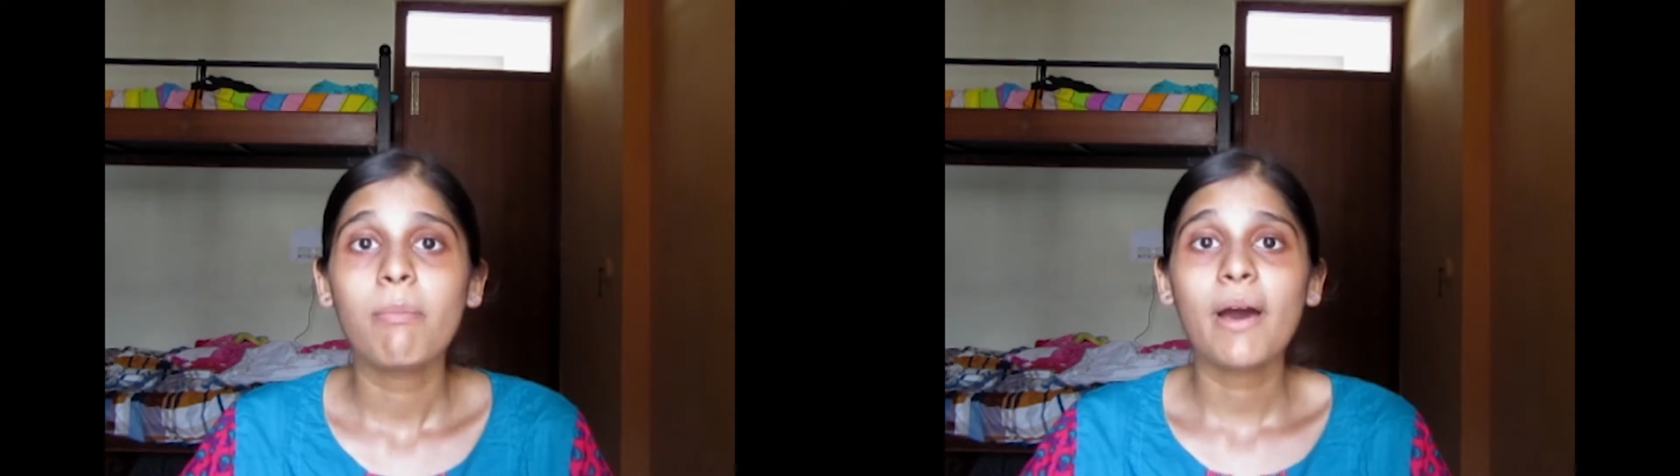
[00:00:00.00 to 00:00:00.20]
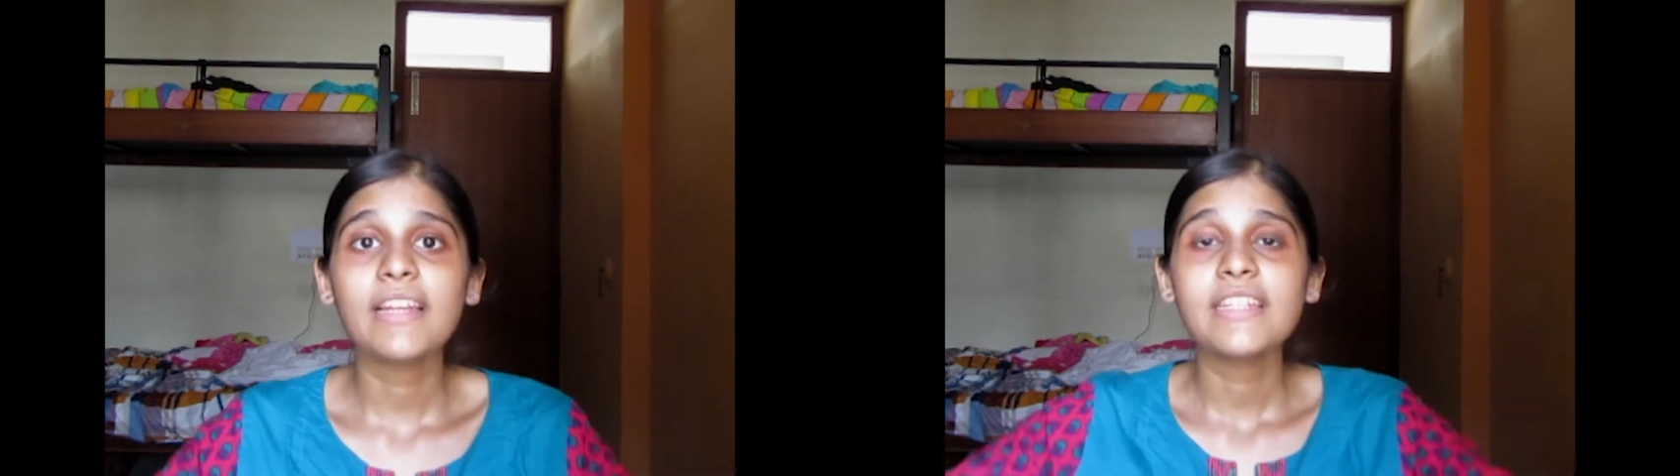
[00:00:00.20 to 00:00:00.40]

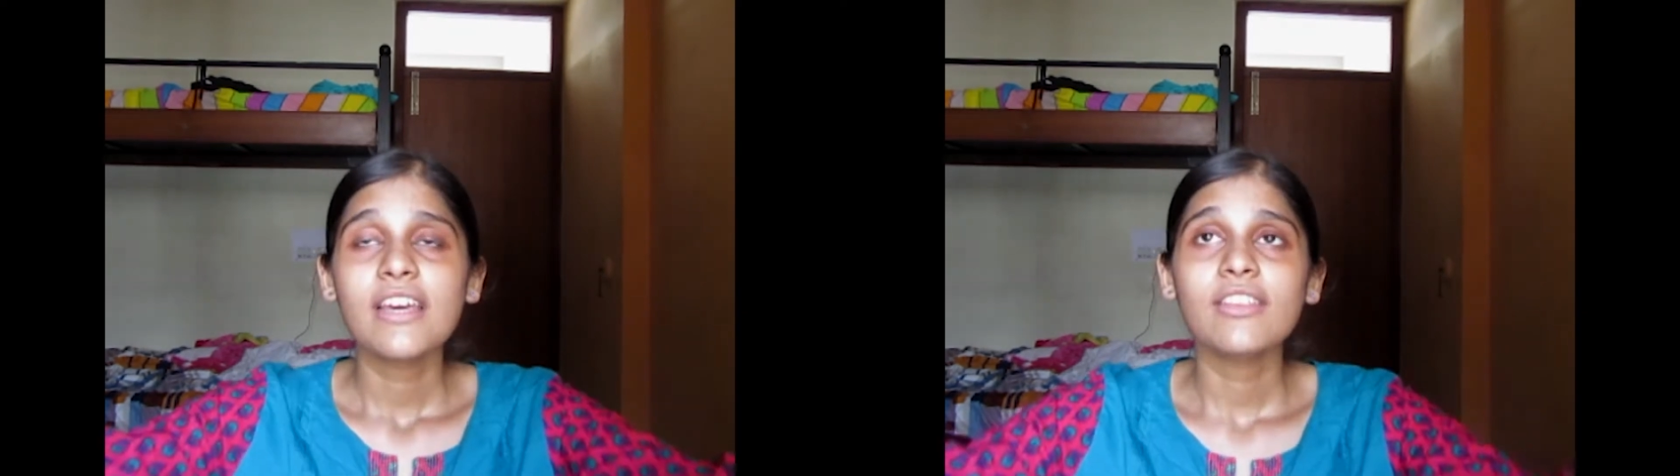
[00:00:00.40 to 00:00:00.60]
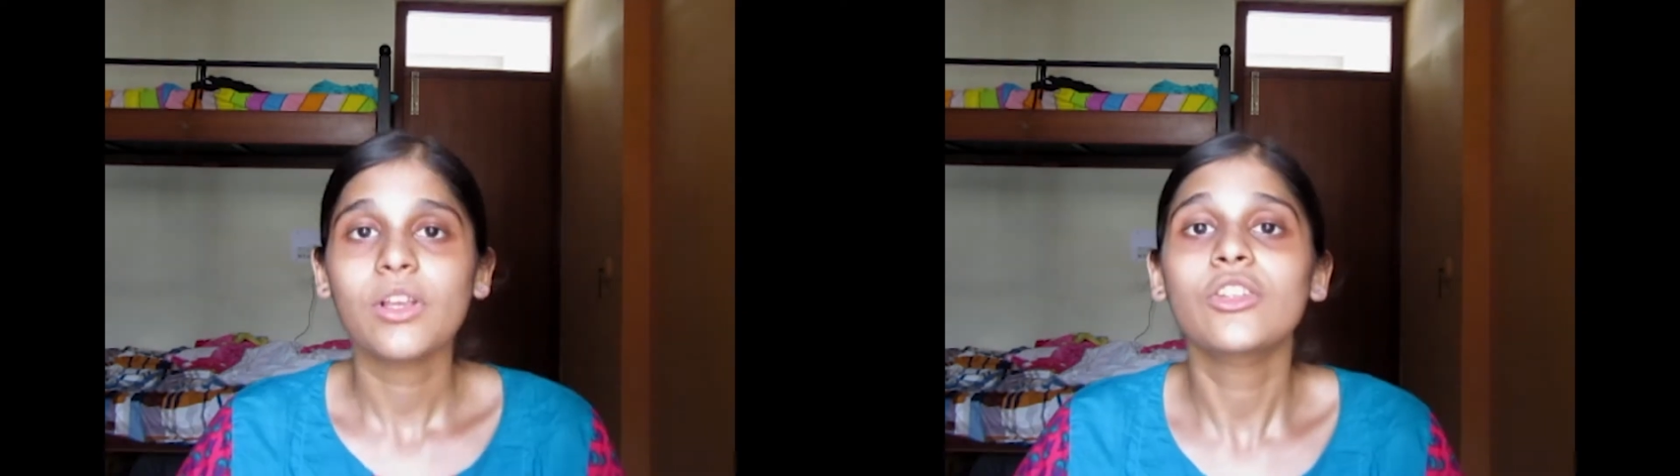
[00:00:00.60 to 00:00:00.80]
But
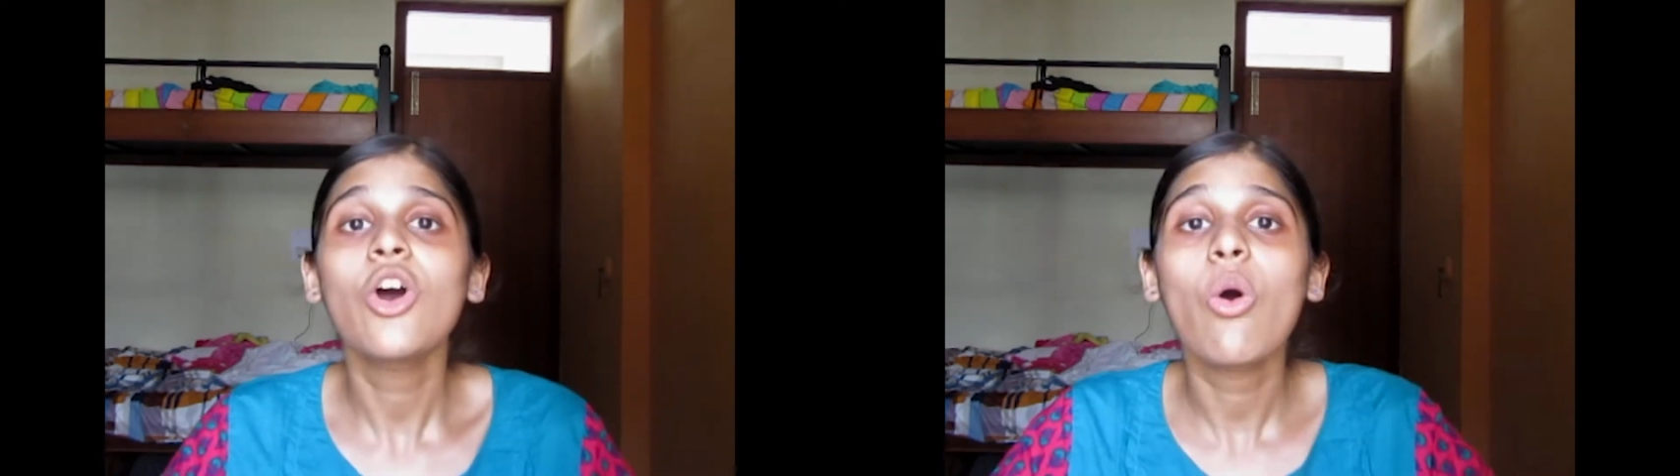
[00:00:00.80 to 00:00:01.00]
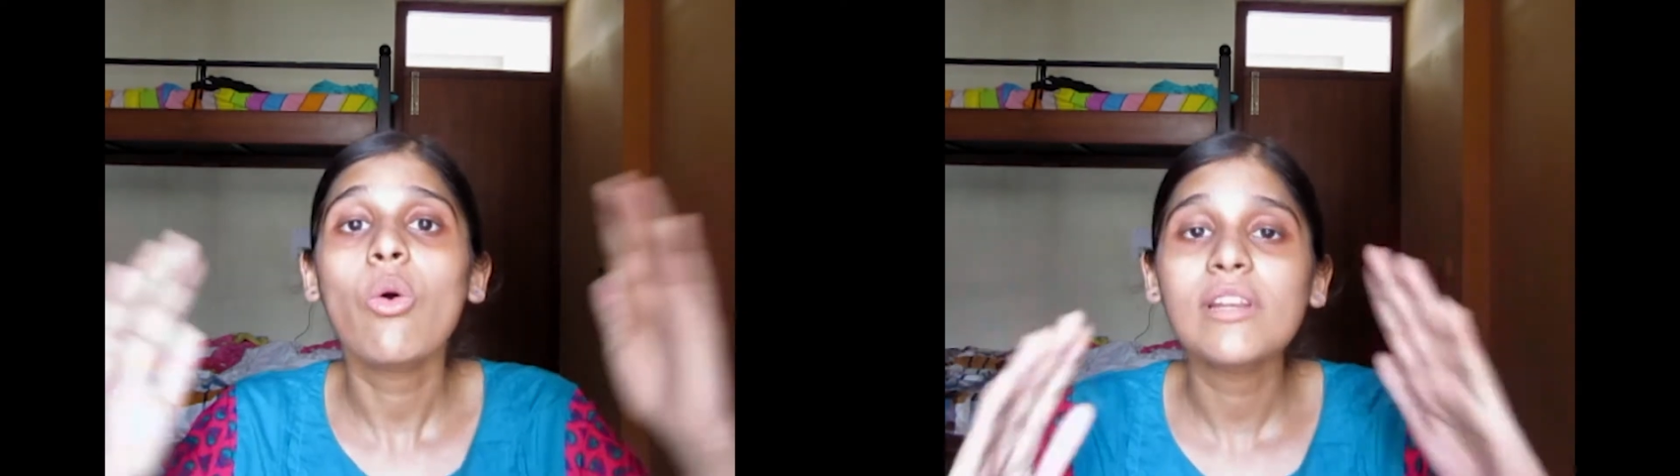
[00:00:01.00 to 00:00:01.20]

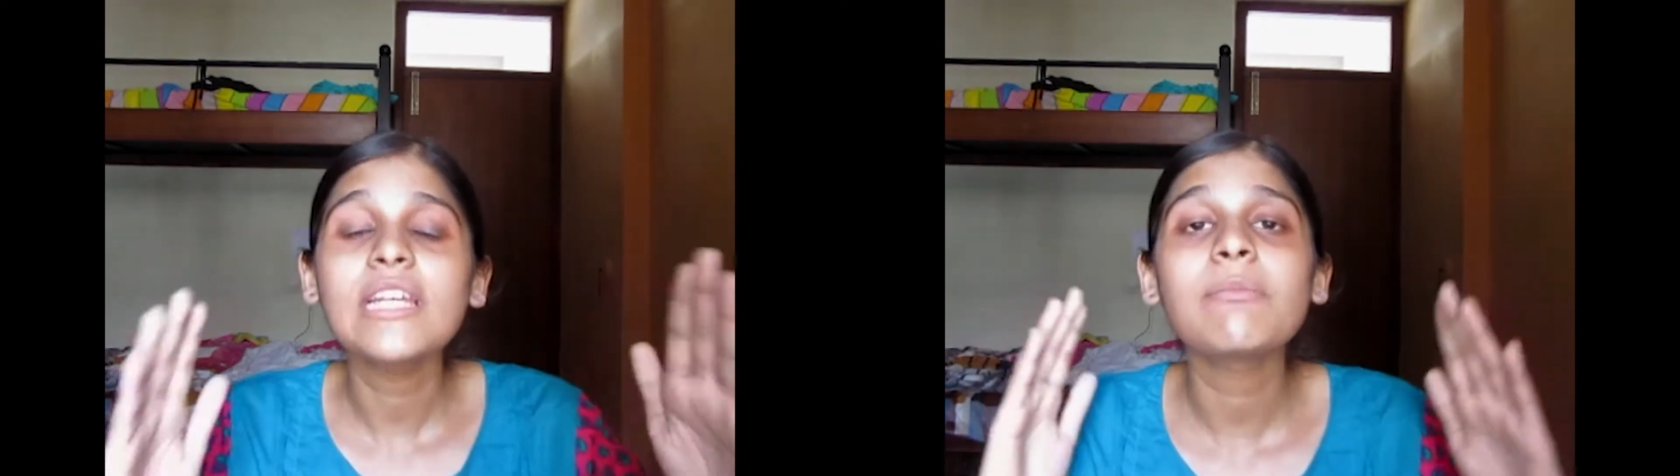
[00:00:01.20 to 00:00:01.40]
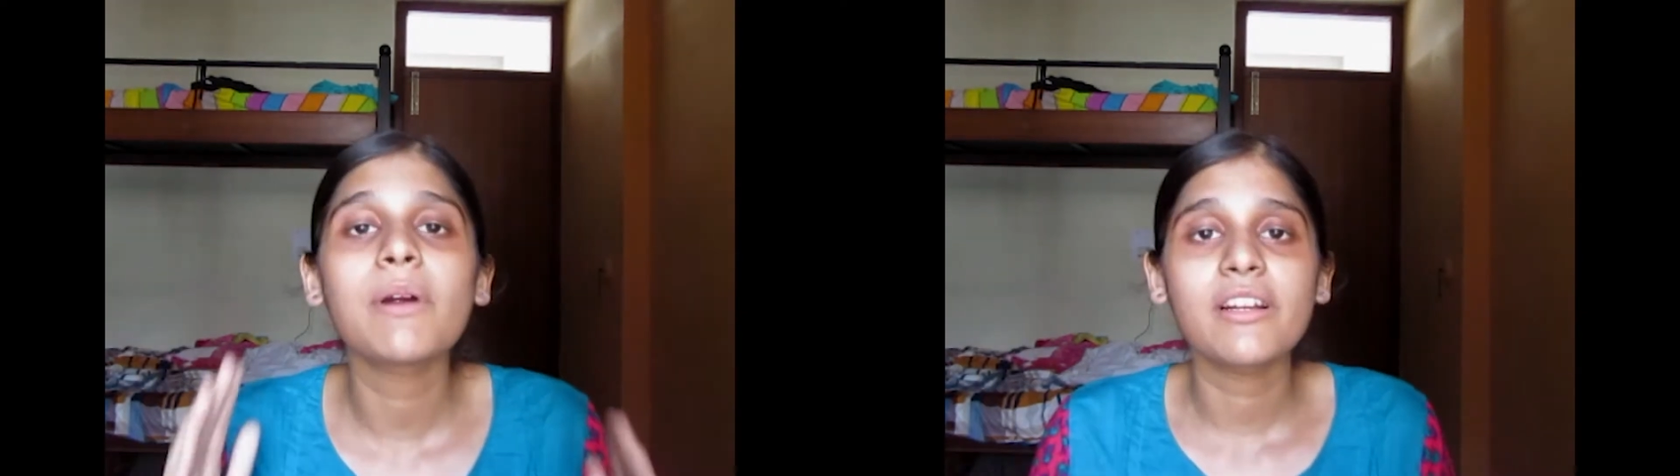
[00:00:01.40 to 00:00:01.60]
the
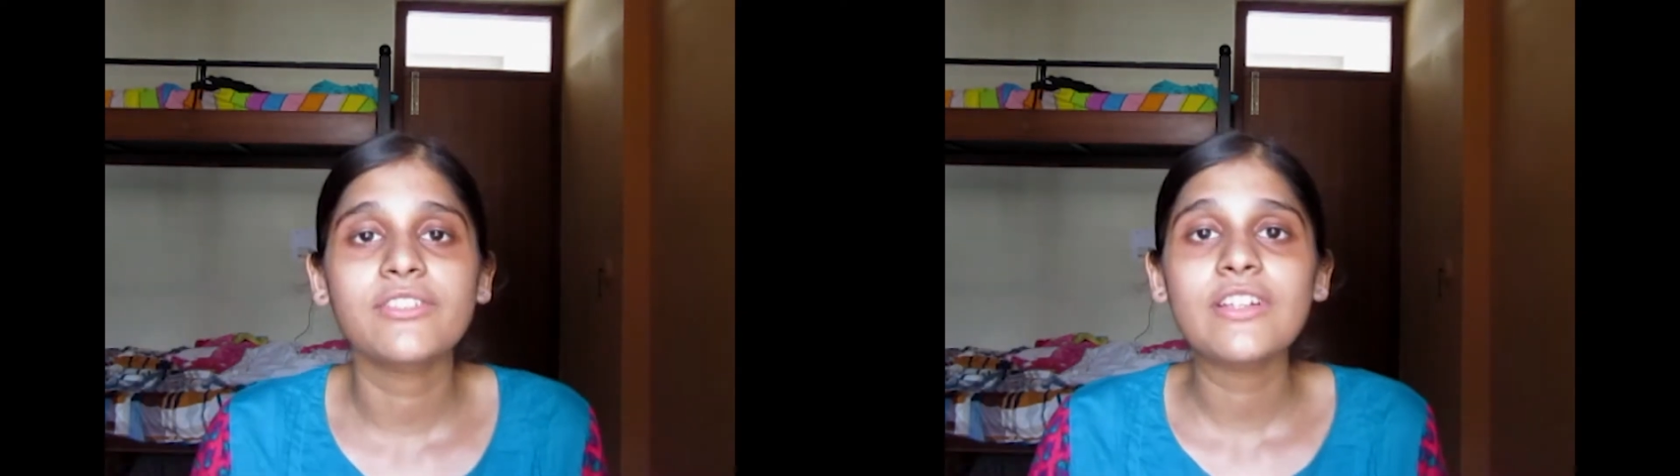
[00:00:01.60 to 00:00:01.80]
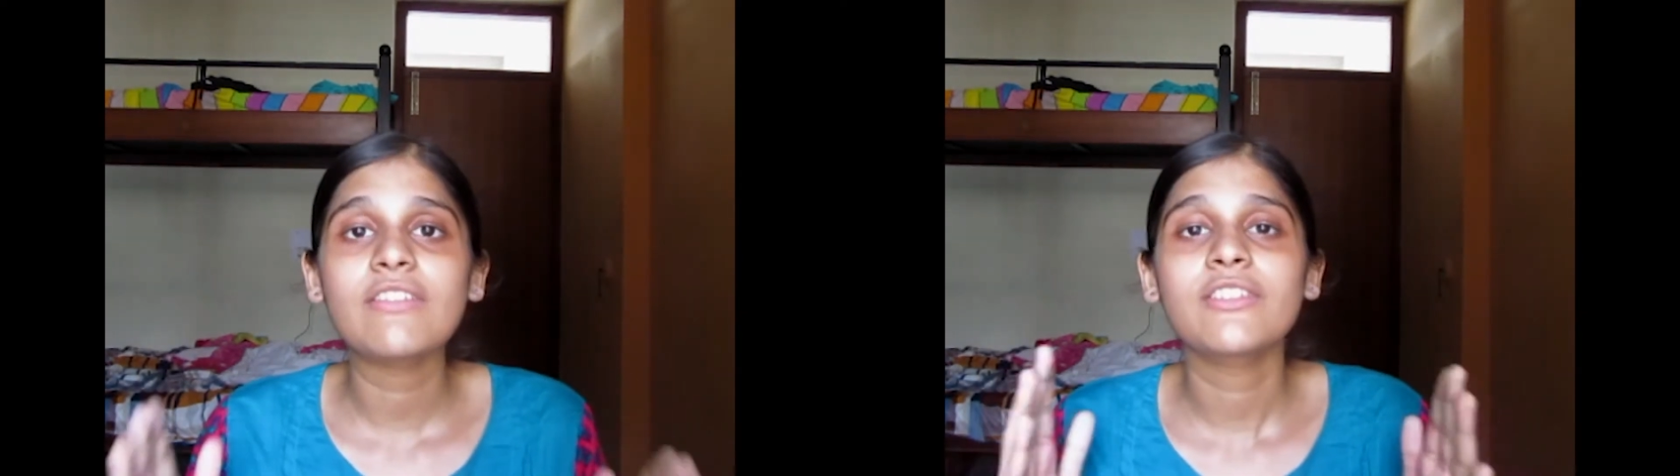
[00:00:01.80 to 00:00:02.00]
only person